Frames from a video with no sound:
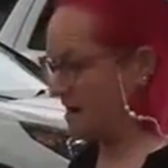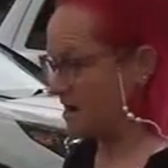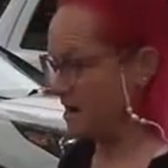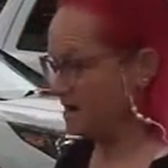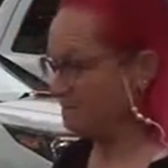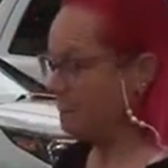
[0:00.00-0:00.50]

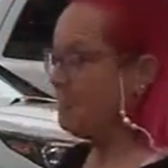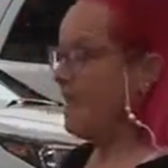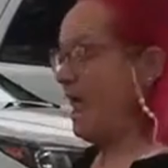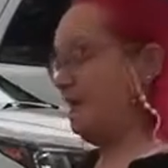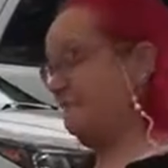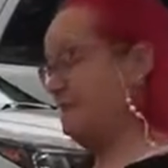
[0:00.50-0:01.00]
Spirit,
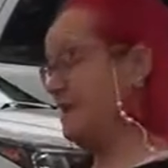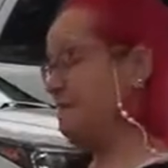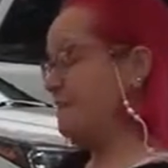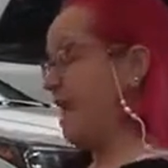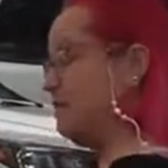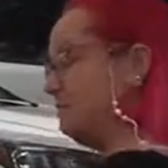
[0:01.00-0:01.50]
and
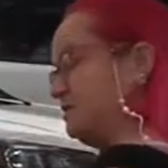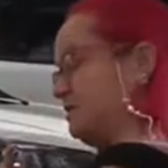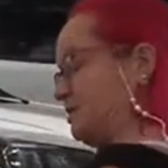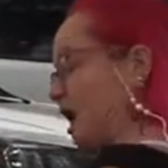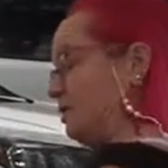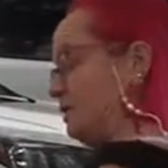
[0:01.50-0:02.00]
then that was
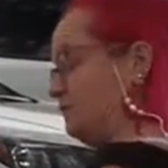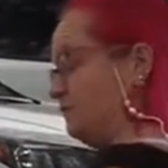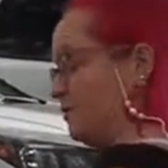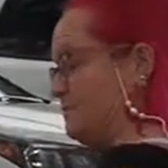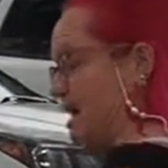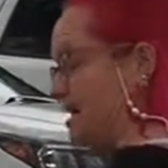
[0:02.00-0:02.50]
stolen
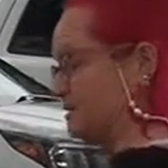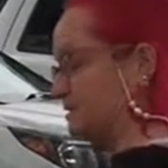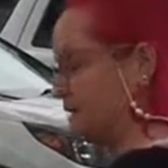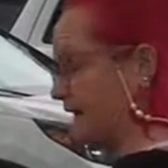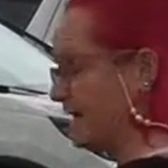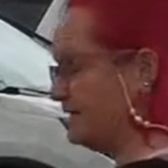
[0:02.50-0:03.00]
from us,
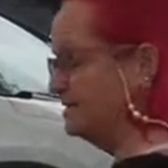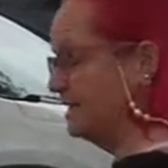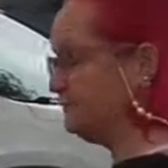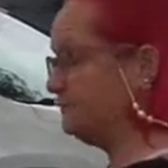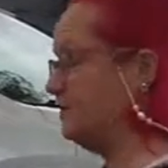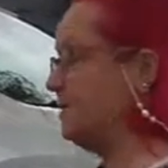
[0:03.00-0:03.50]
okay? He
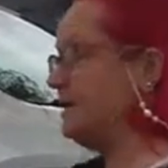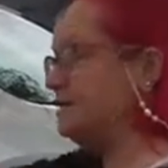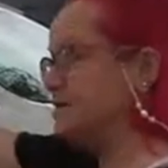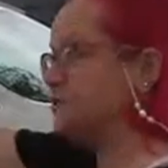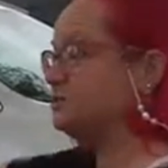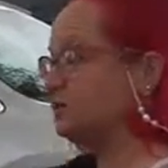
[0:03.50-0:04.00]
said, if you
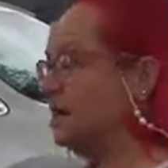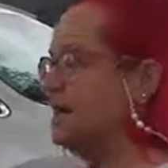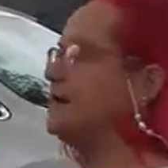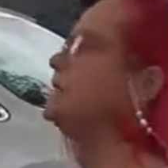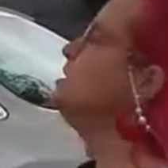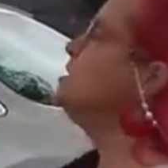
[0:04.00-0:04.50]
eat of this
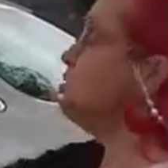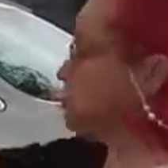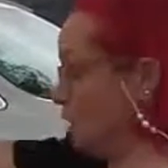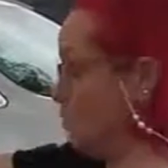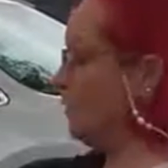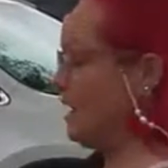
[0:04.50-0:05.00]
tree,
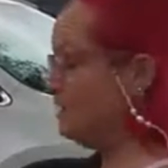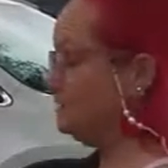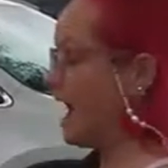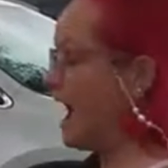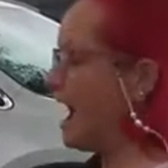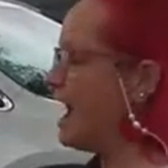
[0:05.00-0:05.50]
you will
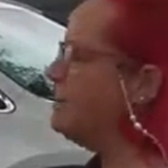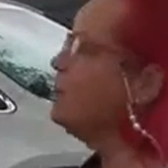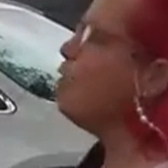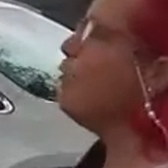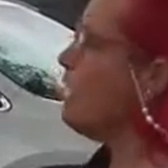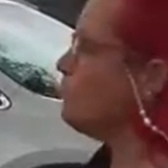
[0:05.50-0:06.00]
die.
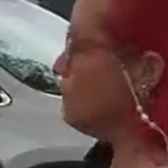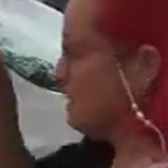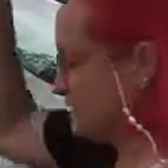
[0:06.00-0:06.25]
What